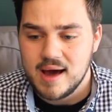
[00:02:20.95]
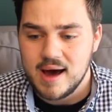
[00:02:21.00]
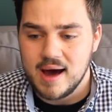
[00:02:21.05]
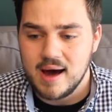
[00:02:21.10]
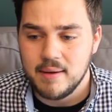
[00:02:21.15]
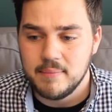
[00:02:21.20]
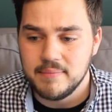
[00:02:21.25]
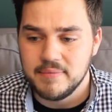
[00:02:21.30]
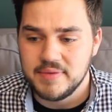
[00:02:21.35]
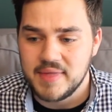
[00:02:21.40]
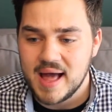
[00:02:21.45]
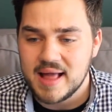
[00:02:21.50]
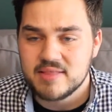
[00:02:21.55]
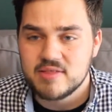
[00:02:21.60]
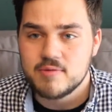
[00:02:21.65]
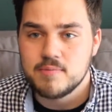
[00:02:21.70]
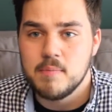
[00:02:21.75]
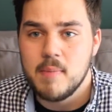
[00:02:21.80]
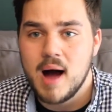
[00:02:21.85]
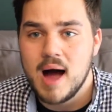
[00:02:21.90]

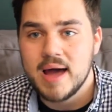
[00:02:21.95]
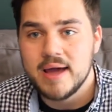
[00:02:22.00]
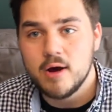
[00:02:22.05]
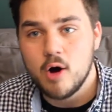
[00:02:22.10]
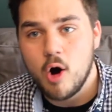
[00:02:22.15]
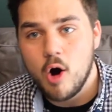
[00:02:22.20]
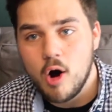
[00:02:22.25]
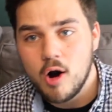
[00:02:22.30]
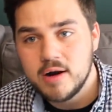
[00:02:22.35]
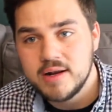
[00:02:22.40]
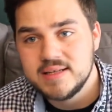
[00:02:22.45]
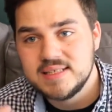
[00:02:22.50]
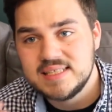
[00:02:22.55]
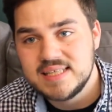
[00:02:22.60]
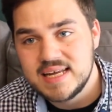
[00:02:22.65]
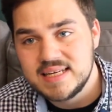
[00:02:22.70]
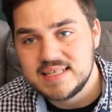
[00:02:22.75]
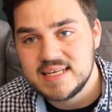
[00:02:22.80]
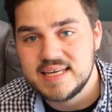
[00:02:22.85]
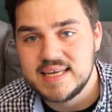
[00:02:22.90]
That's my hardest
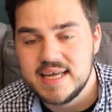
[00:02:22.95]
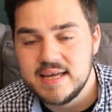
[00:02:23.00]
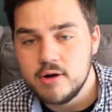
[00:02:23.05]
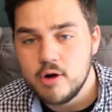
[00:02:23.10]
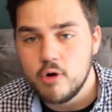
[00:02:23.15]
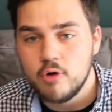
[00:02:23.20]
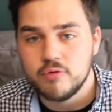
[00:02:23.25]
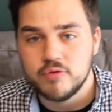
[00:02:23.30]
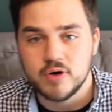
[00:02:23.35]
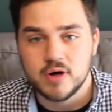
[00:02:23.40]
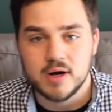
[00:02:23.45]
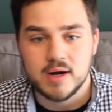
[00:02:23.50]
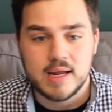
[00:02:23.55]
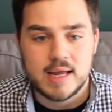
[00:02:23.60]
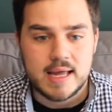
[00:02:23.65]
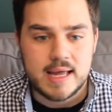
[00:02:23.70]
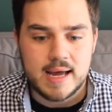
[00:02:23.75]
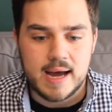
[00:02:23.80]
thing to get over.